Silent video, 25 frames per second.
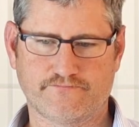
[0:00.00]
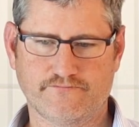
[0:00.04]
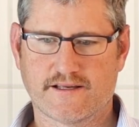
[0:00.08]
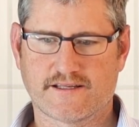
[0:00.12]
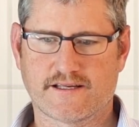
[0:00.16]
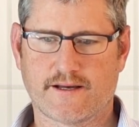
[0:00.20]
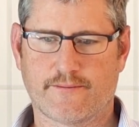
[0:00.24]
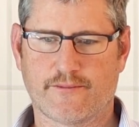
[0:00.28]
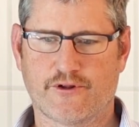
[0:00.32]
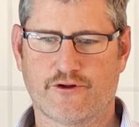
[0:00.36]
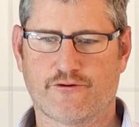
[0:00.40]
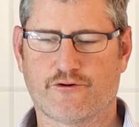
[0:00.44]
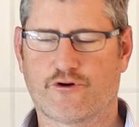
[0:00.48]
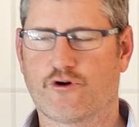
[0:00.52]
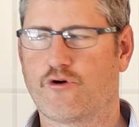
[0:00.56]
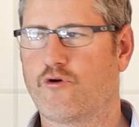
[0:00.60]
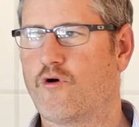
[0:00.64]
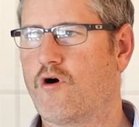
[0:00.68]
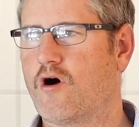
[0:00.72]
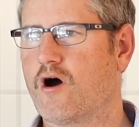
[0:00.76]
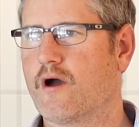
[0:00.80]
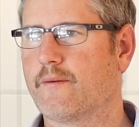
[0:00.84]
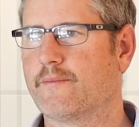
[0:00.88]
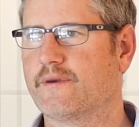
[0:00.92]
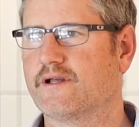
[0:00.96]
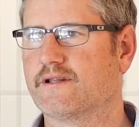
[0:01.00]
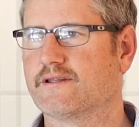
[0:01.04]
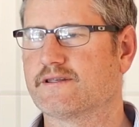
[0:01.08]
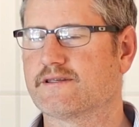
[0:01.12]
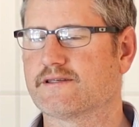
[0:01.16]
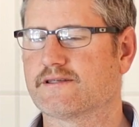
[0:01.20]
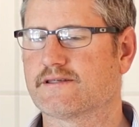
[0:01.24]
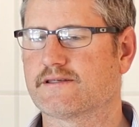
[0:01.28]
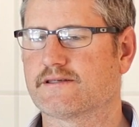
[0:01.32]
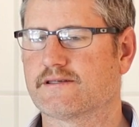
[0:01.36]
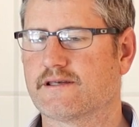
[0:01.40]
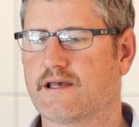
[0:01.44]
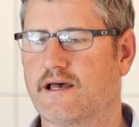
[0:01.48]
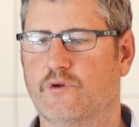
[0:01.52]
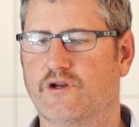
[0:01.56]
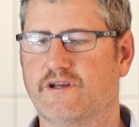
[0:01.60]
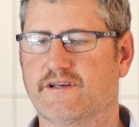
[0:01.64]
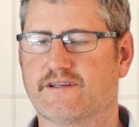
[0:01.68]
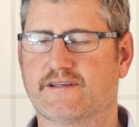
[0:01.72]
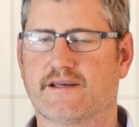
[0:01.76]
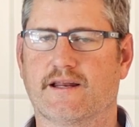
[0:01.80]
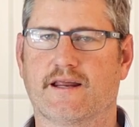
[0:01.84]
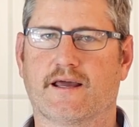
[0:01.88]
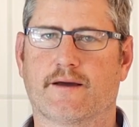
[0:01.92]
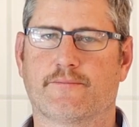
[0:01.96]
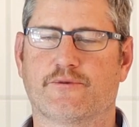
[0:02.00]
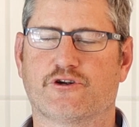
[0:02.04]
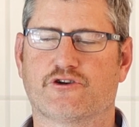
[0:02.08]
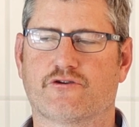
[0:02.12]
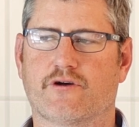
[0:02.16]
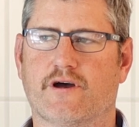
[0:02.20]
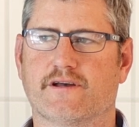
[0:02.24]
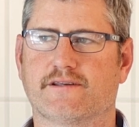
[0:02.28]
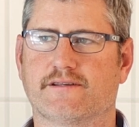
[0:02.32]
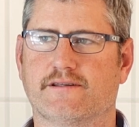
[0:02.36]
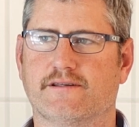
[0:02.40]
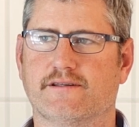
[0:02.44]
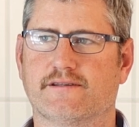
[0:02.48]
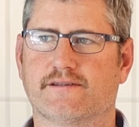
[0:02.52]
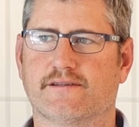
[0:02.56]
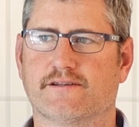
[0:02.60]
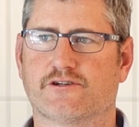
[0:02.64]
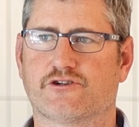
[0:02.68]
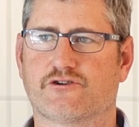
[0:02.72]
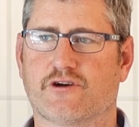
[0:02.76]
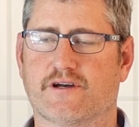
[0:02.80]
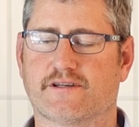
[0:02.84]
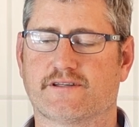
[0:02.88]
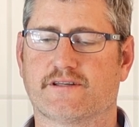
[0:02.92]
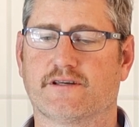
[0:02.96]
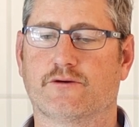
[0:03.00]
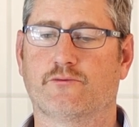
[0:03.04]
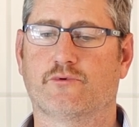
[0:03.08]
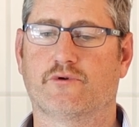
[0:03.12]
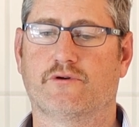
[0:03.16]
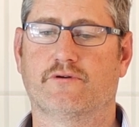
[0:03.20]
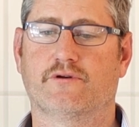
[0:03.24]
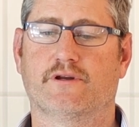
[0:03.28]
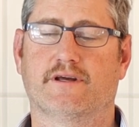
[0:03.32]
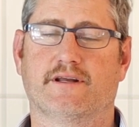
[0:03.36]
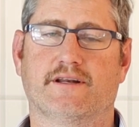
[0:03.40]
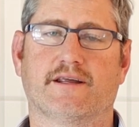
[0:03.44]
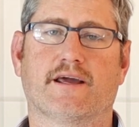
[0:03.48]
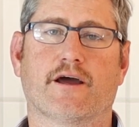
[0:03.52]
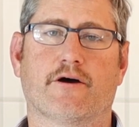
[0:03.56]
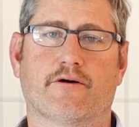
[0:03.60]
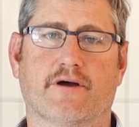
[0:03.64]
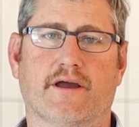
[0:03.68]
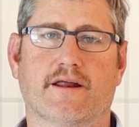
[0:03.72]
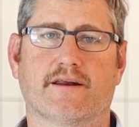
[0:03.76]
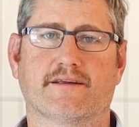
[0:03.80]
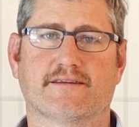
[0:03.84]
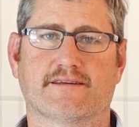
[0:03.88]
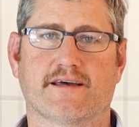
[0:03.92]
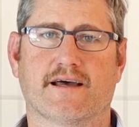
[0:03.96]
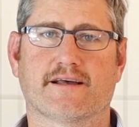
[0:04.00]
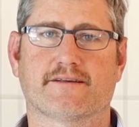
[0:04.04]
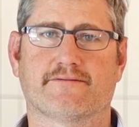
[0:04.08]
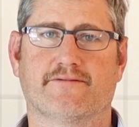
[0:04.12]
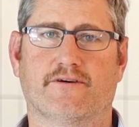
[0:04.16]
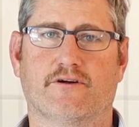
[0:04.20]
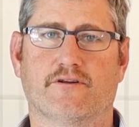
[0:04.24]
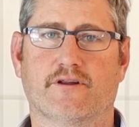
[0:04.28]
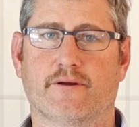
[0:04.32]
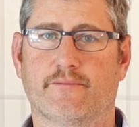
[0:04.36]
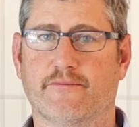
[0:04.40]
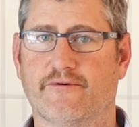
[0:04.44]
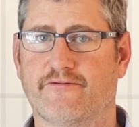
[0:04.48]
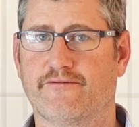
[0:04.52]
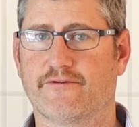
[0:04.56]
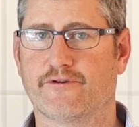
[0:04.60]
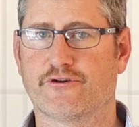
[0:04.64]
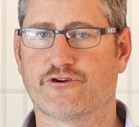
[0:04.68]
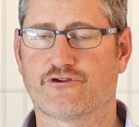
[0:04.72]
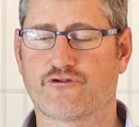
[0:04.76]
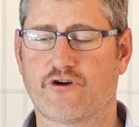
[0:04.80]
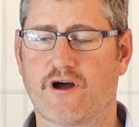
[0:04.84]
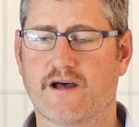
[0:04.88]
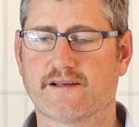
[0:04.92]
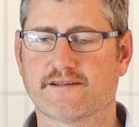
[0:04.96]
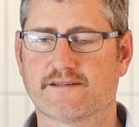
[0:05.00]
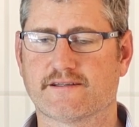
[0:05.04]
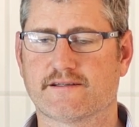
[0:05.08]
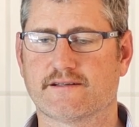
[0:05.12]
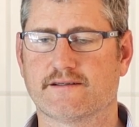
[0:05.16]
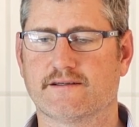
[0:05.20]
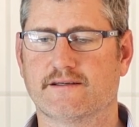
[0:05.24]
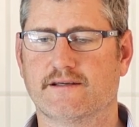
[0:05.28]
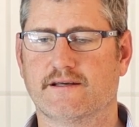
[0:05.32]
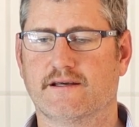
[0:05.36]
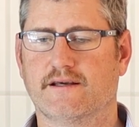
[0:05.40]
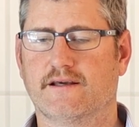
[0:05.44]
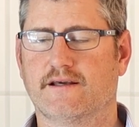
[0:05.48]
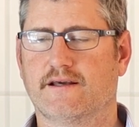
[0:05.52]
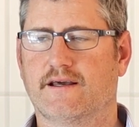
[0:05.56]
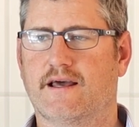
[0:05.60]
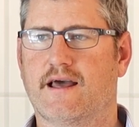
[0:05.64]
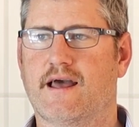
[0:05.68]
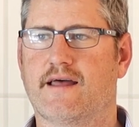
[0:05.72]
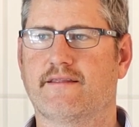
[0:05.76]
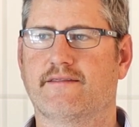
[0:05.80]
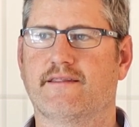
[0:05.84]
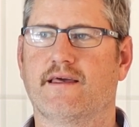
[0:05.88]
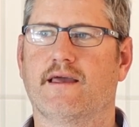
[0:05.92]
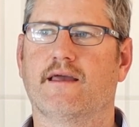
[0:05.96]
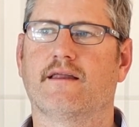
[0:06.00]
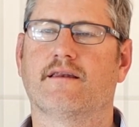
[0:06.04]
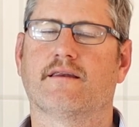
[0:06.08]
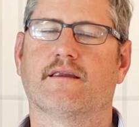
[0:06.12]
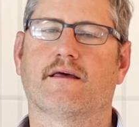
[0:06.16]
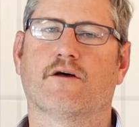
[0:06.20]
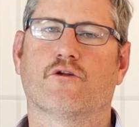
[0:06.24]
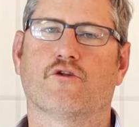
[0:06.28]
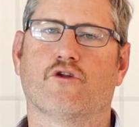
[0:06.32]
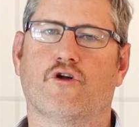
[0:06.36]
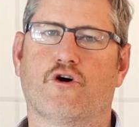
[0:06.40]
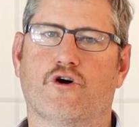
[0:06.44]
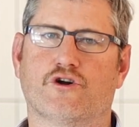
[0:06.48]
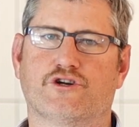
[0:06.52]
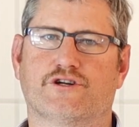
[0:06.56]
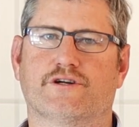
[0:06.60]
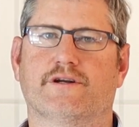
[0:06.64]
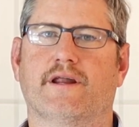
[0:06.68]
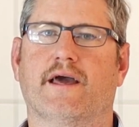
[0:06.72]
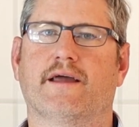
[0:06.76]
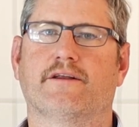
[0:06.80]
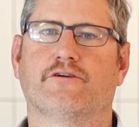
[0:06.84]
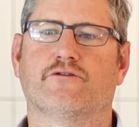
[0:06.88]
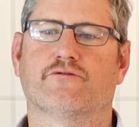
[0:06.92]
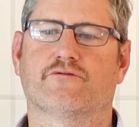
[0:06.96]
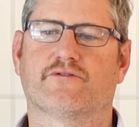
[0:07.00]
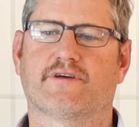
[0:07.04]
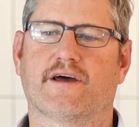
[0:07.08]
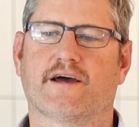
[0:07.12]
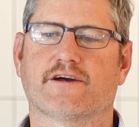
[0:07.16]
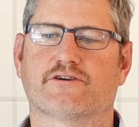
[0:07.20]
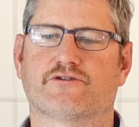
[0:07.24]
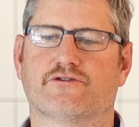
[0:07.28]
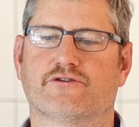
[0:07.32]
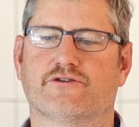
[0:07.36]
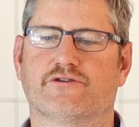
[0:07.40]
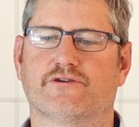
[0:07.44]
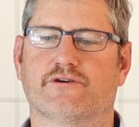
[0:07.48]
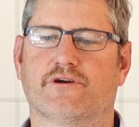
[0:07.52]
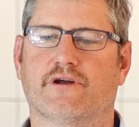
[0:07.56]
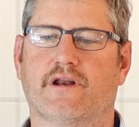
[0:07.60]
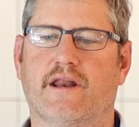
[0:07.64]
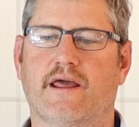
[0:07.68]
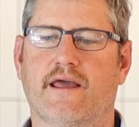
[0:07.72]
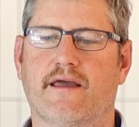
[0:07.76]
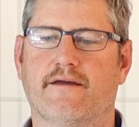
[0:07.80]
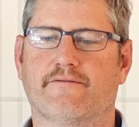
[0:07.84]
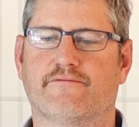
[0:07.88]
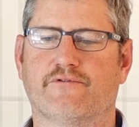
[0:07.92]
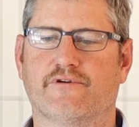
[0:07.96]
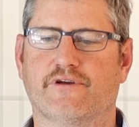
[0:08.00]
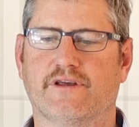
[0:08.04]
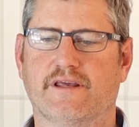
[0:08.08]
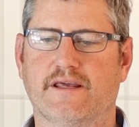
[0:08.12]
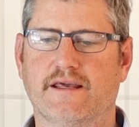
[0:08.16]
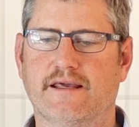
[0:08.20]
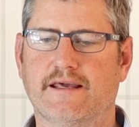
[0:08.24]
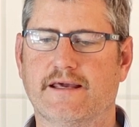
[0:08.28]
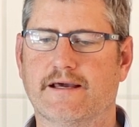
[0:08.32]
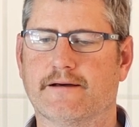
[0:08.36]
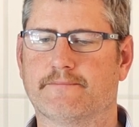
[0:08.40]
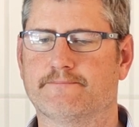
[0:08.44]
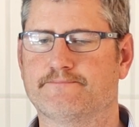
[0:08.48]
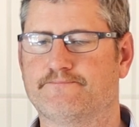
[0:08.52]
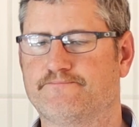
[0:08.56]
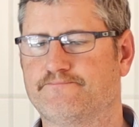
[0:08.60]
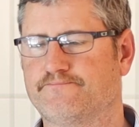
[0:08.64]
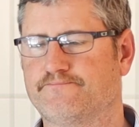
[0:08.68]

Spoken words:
Some of the requirements when you're setting up a trust is the trustee would need to go and get a tax file number for the trust, and then lodge an annual tax return every year.